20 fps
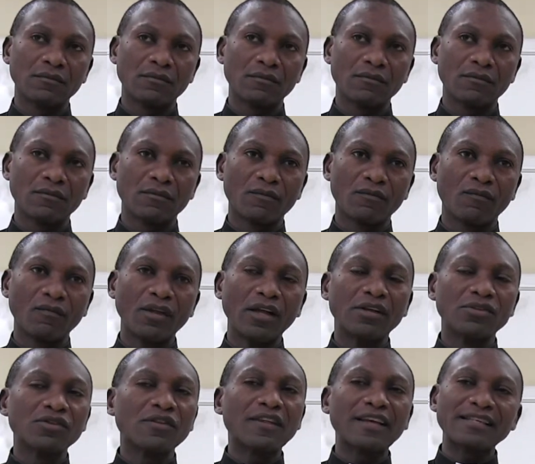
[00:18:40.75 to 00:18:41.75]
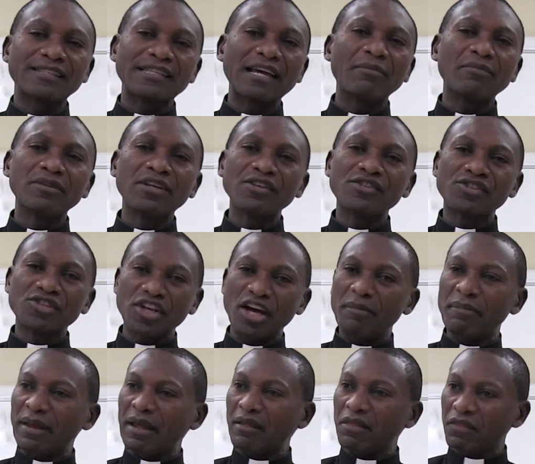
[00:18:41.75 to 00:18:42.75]
They don't. So there are some
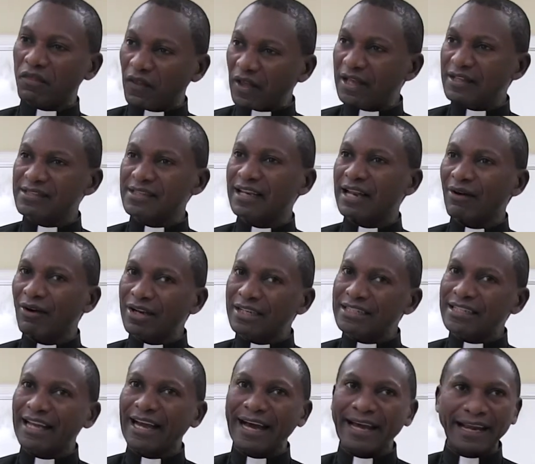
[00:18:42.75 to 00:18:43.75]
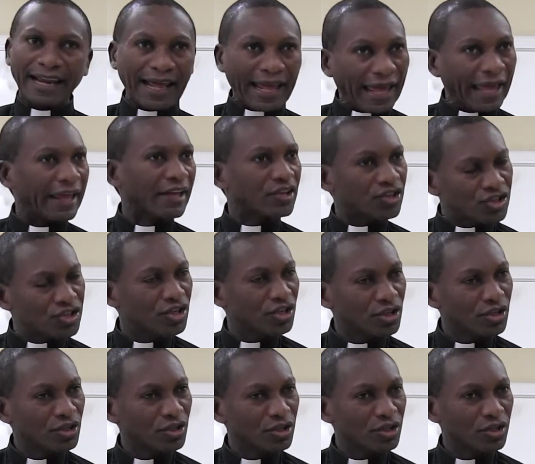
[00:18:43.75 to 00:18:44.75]
disturbing things in our day and age.
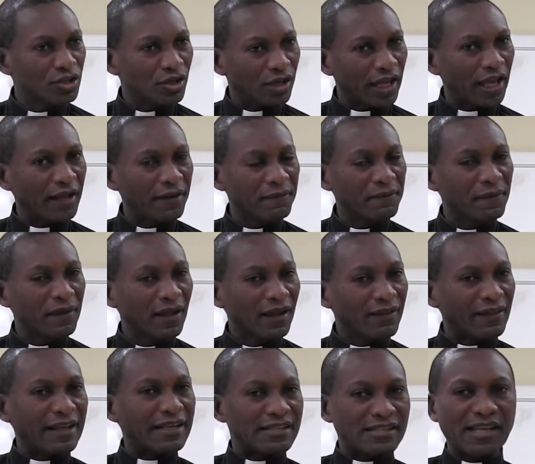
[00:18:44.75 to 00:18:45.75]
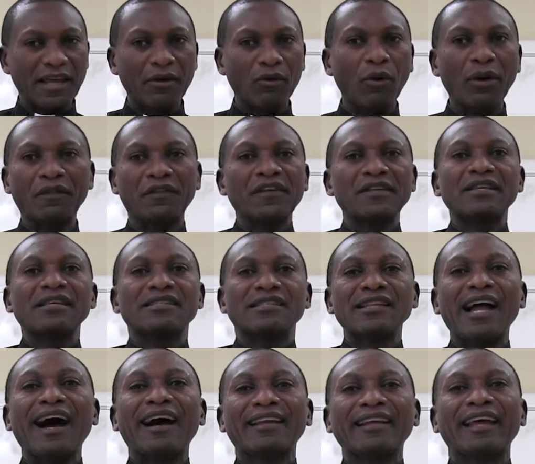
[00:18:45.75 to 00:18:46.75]
Okay? They say, oh, this
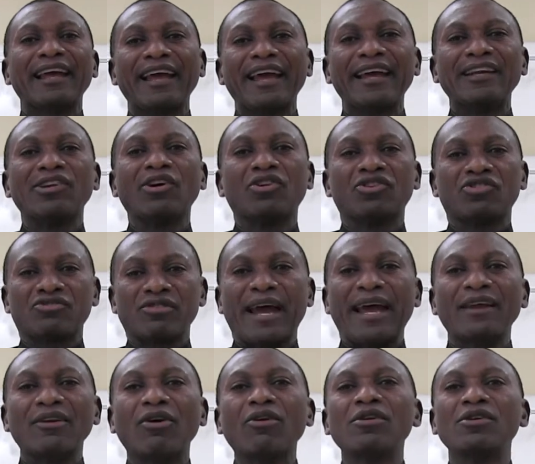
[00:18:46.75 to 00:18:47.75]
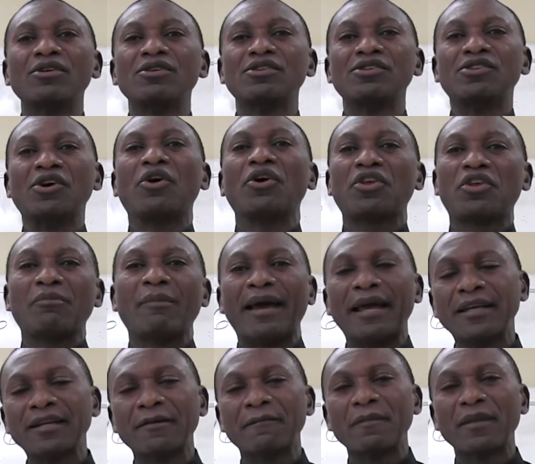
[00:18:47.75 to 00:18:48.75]
is not a doctrinal
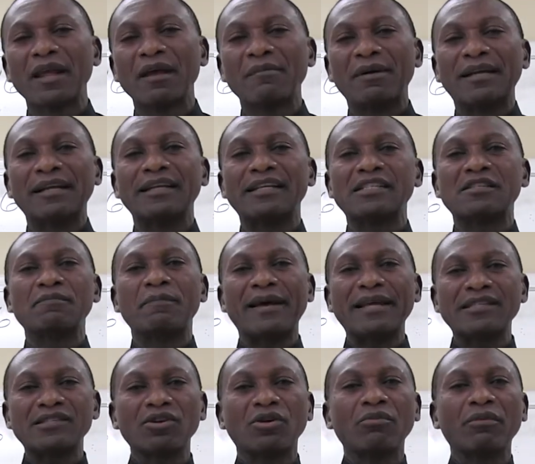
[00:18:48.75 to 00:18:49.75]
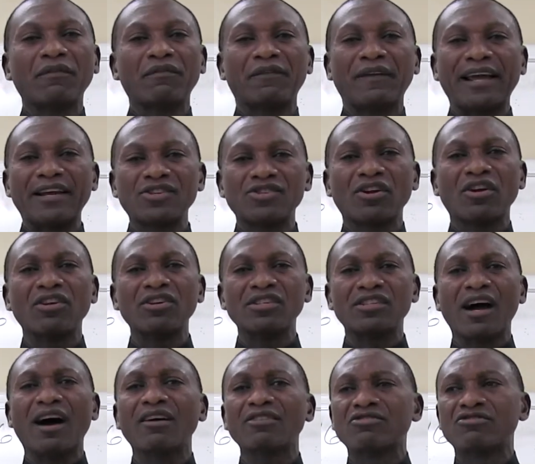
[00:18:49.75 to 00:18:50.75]
document, but it's based on reflection on
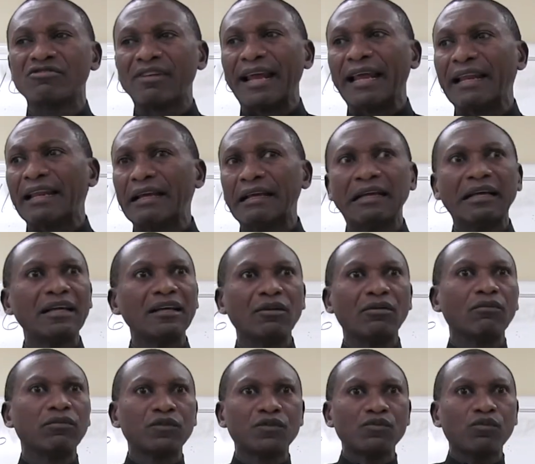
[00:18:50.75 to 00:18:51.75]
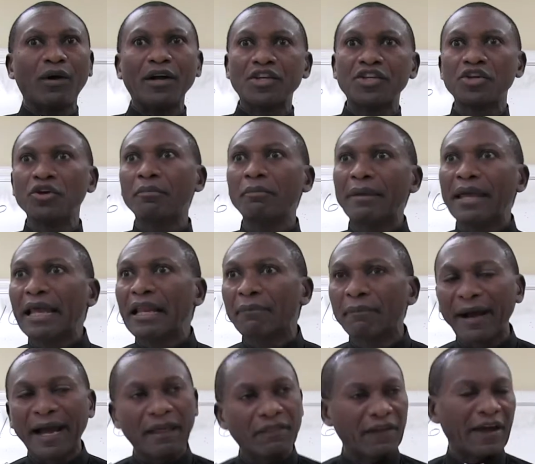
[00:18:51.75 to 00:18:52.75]
doctrine. You know, what do you mean
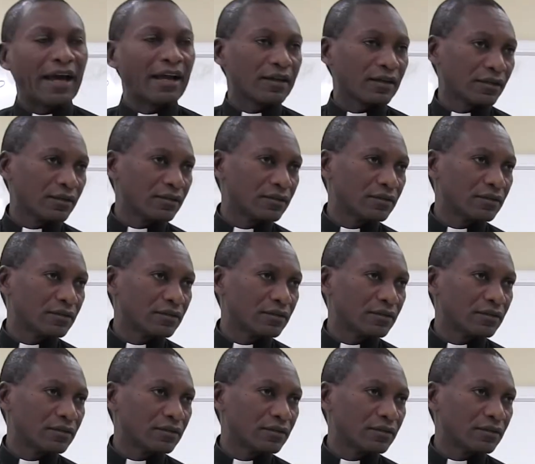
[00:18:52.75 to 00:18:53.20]
by that?